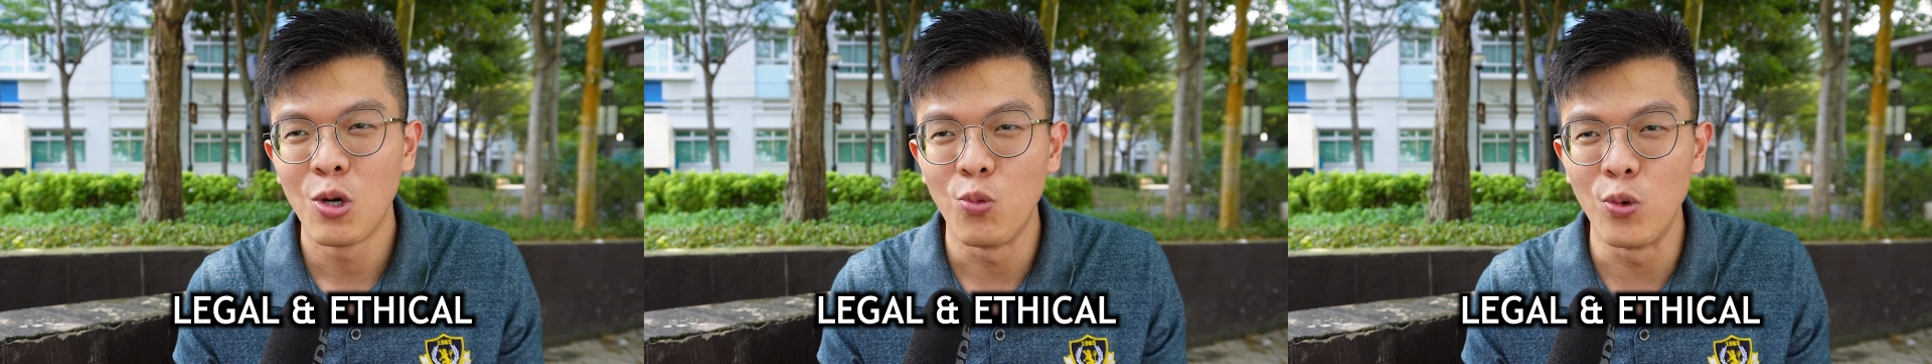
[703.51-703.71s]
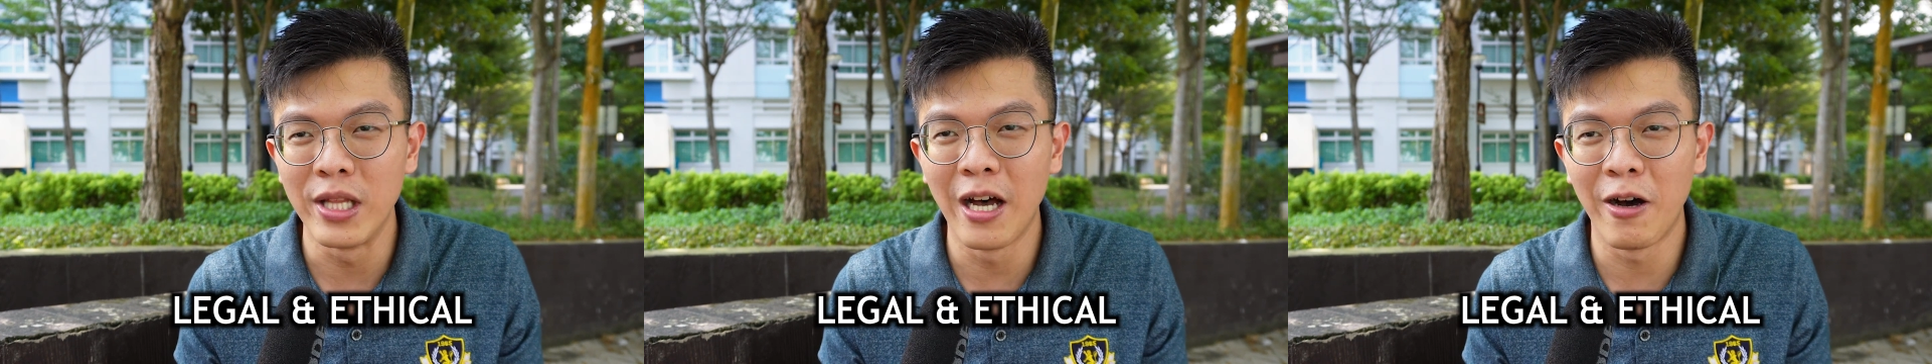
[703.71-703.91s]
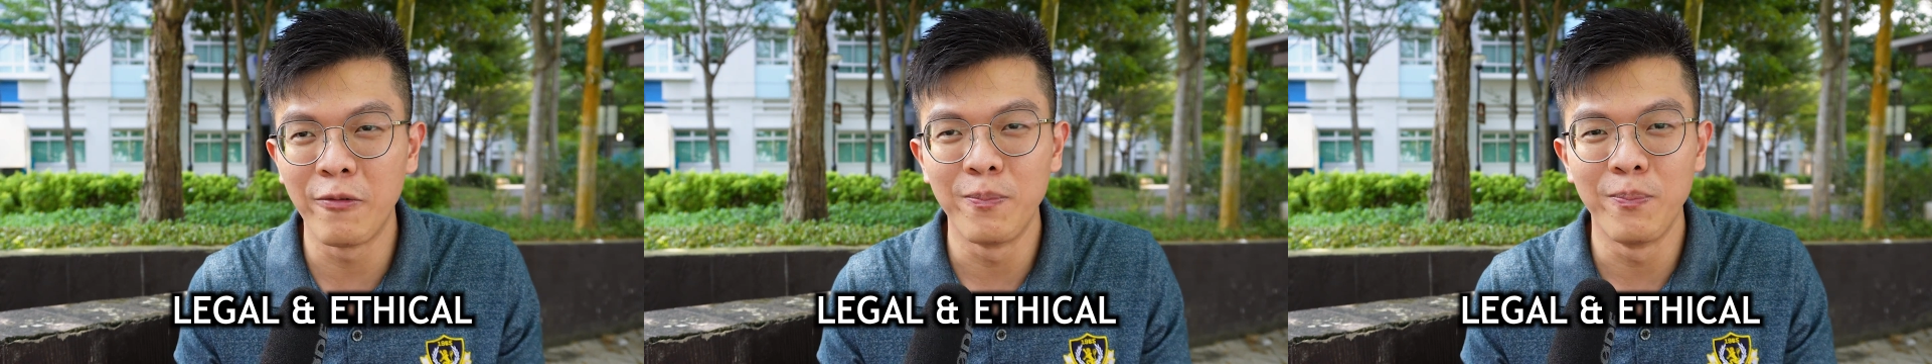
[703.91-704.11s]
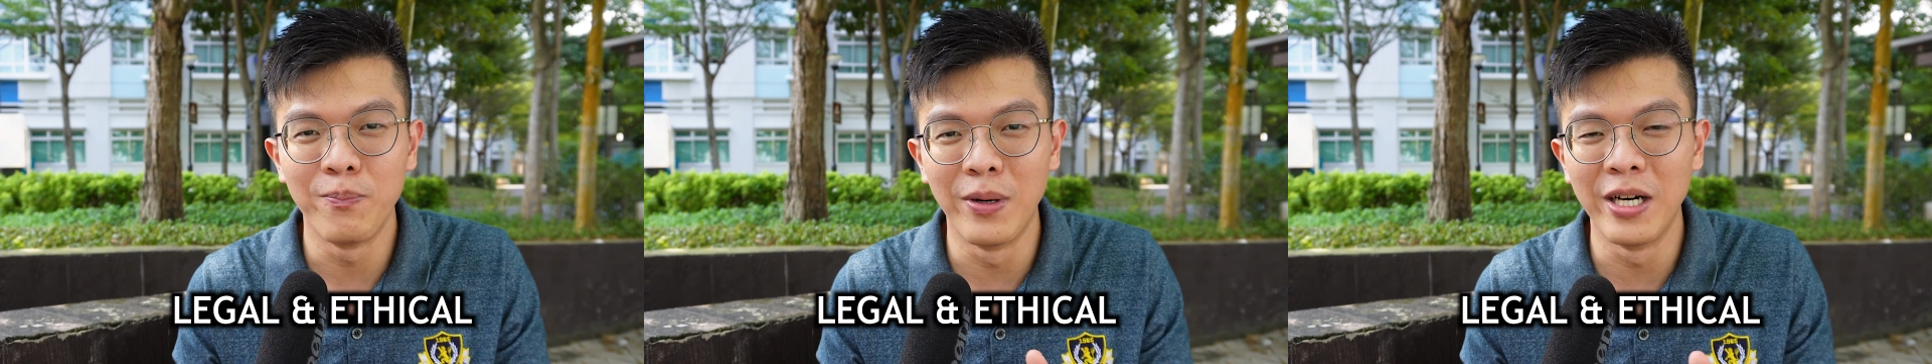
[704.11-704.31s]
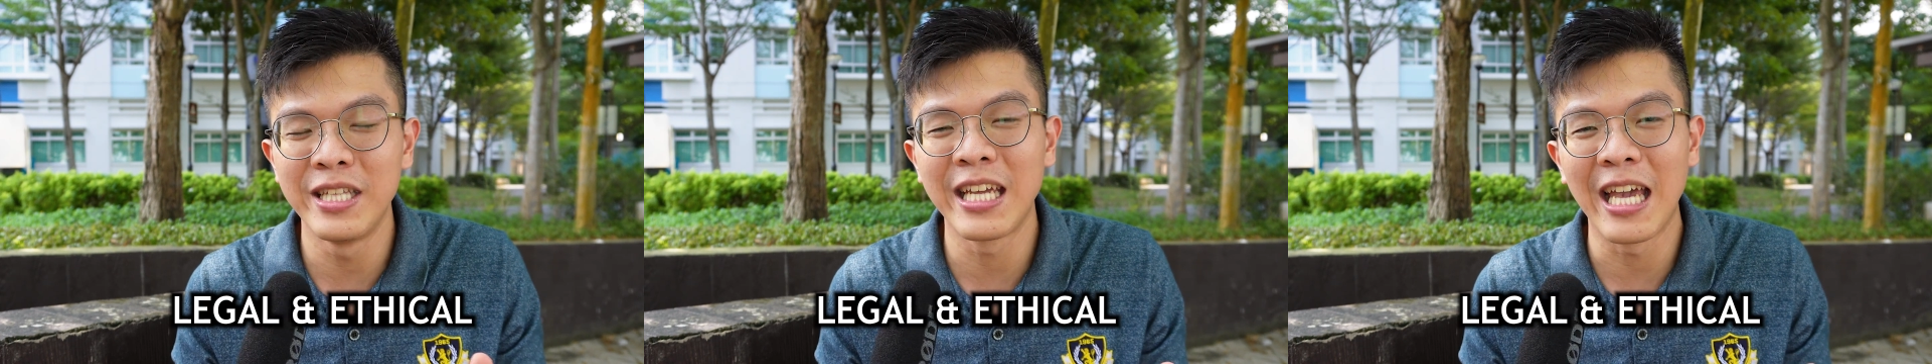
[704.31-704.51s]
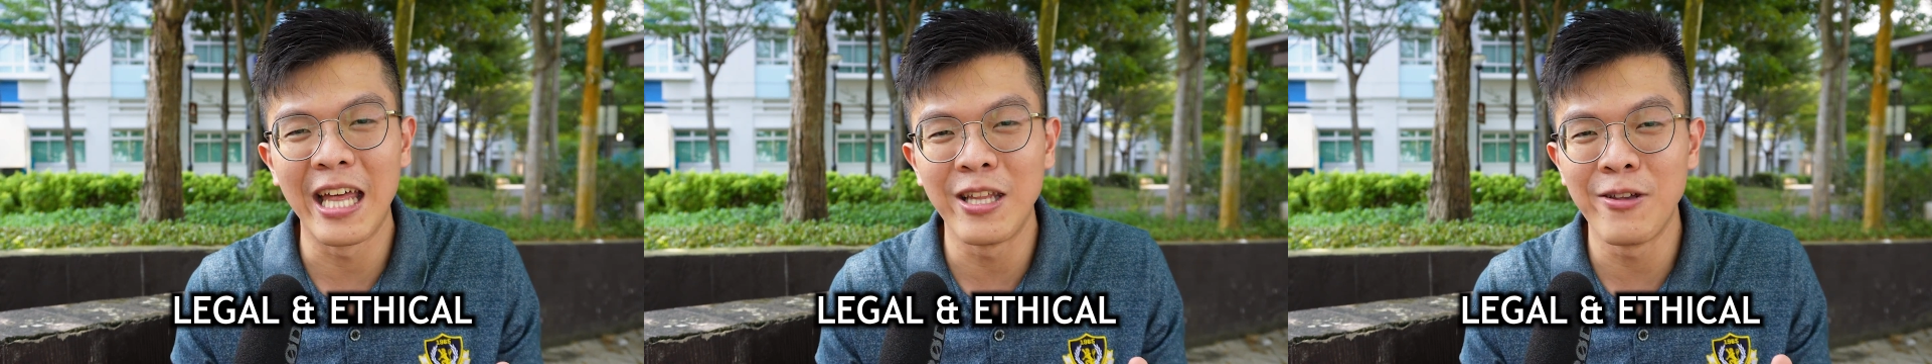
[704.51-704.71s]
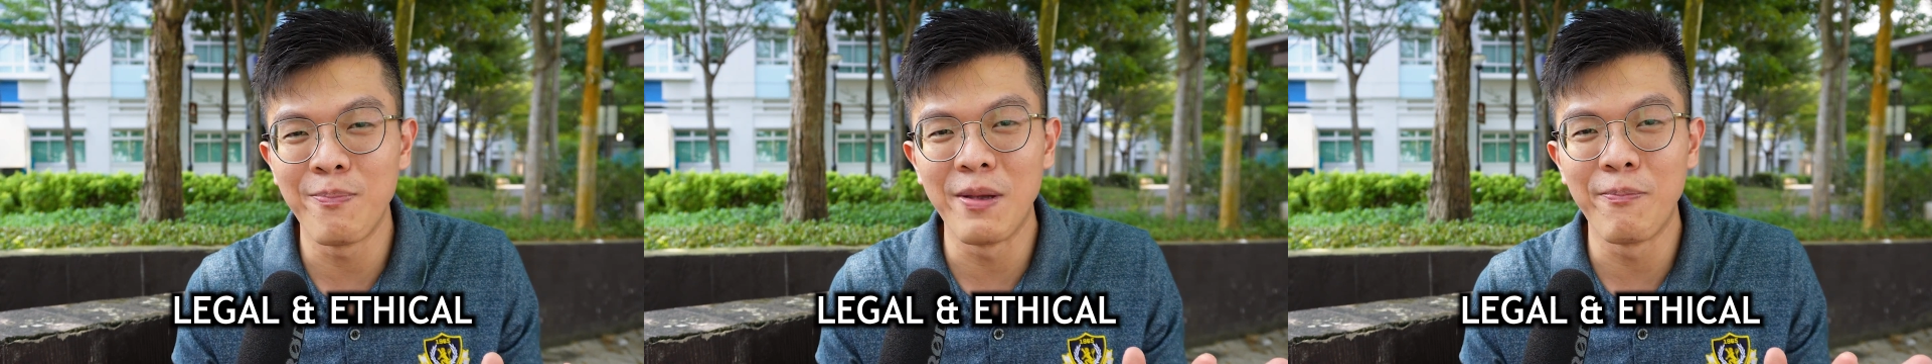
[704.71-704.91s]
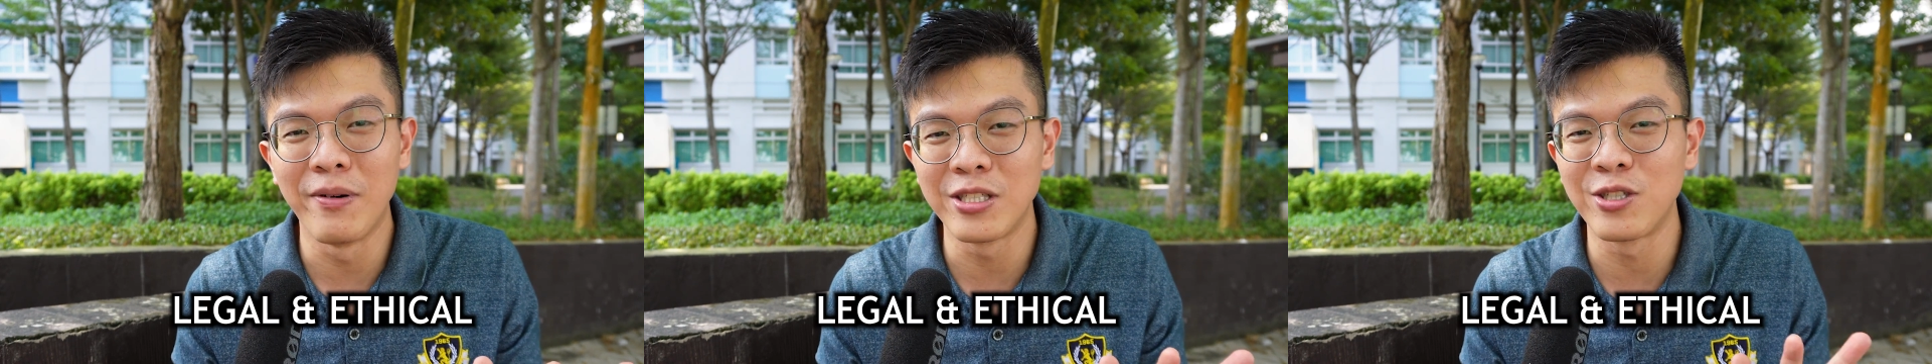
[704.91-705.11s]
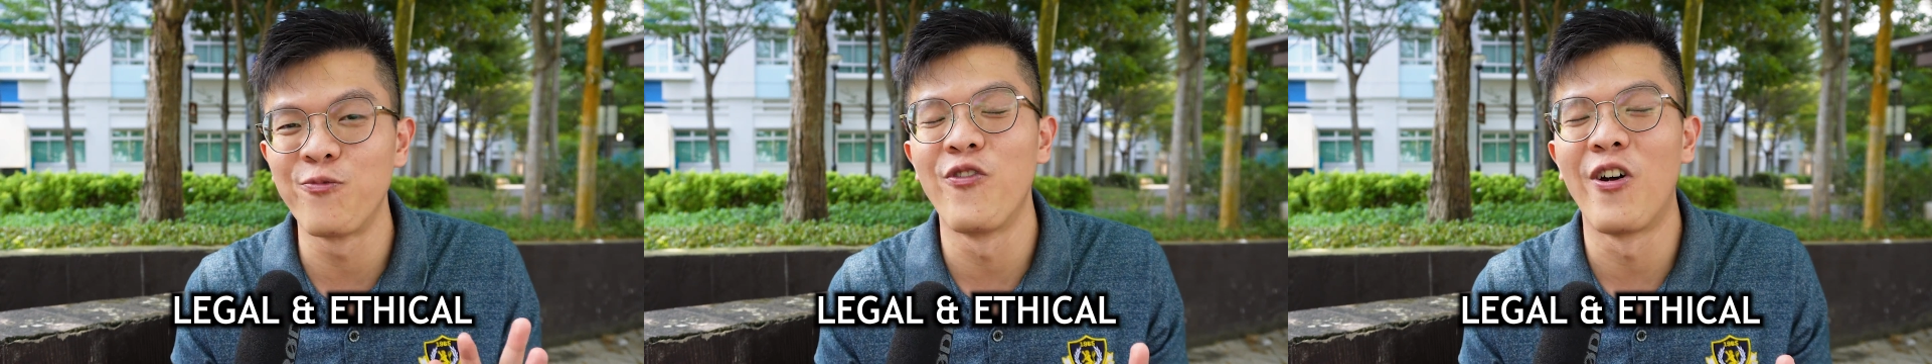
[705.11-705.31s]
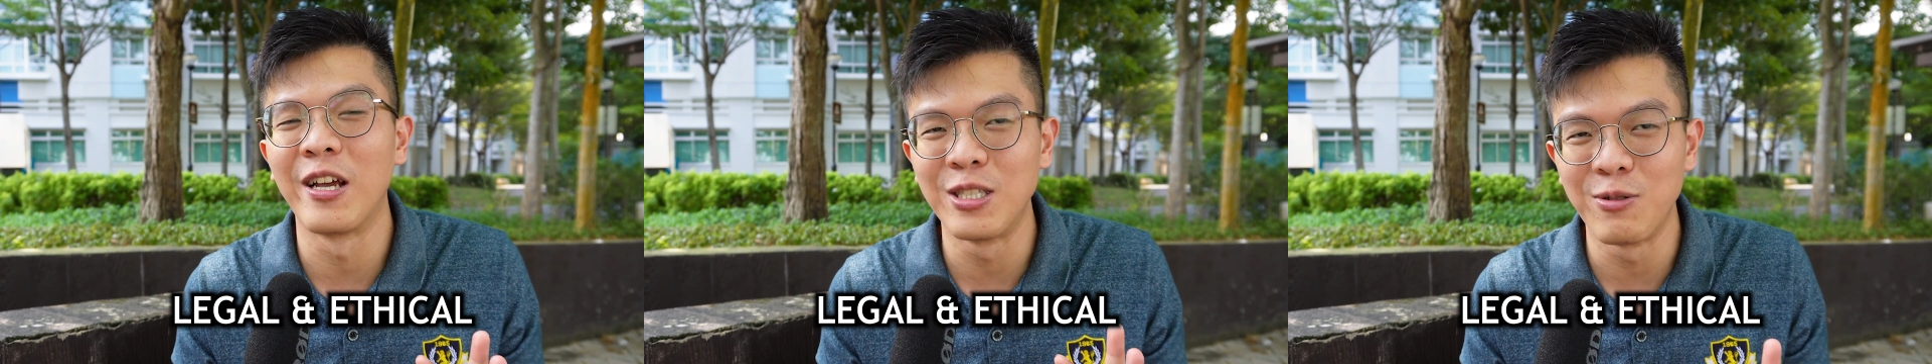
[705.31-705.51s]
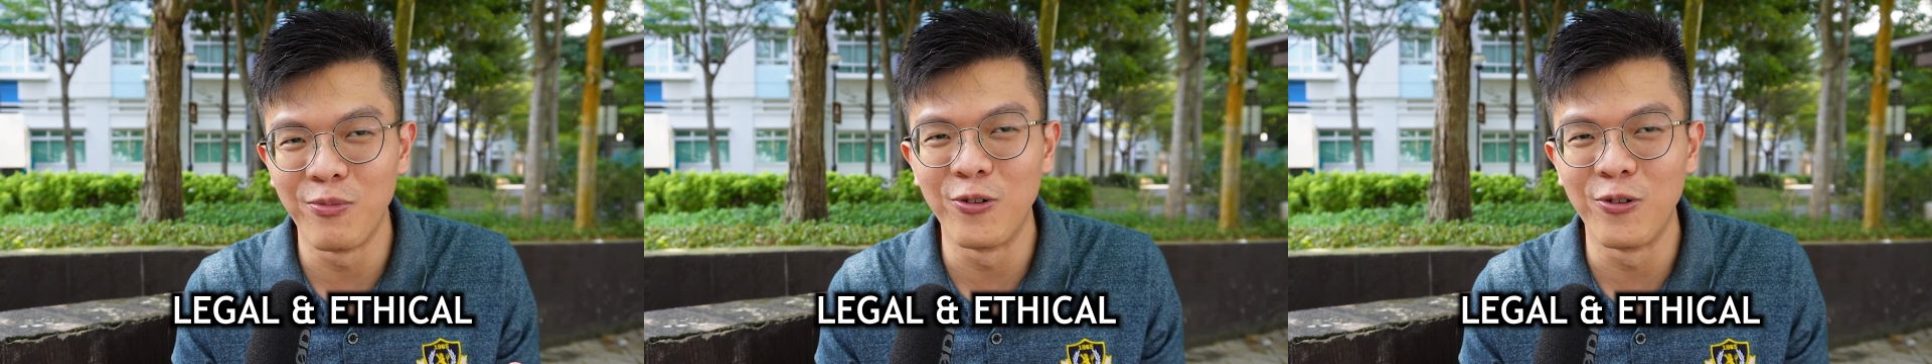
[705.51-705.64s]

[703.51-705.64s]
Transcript: without burning any people's rice